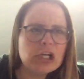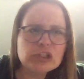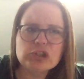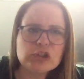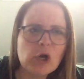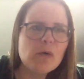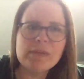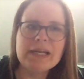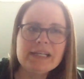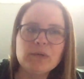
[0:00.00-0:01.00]
has so
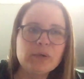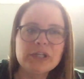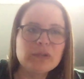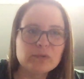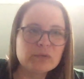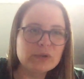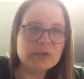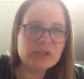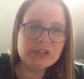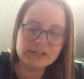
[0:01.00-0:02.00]
many weird
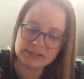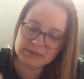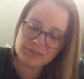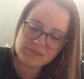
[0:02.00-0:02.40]
rules.